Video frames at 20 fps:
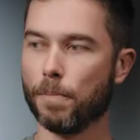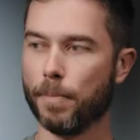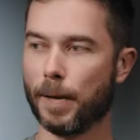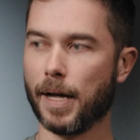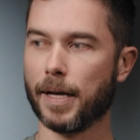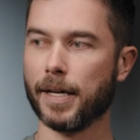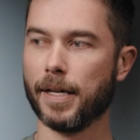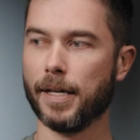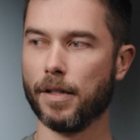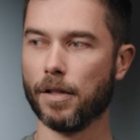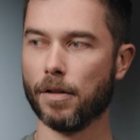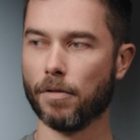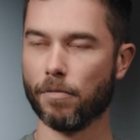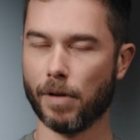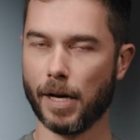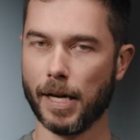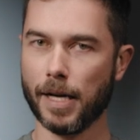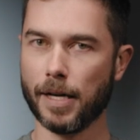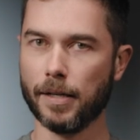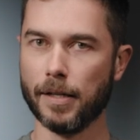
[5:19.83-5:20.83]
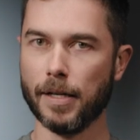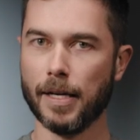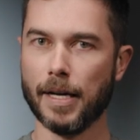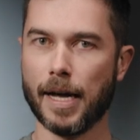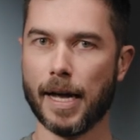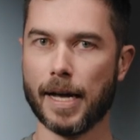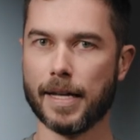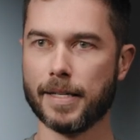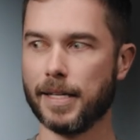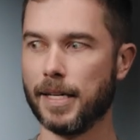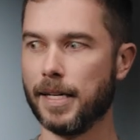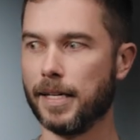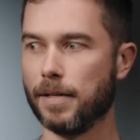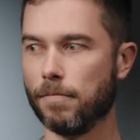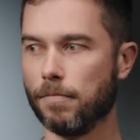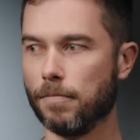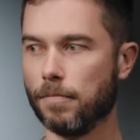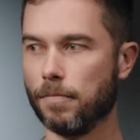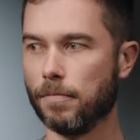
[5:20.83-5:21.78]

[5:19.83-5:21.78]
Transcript: plug in the rear, as it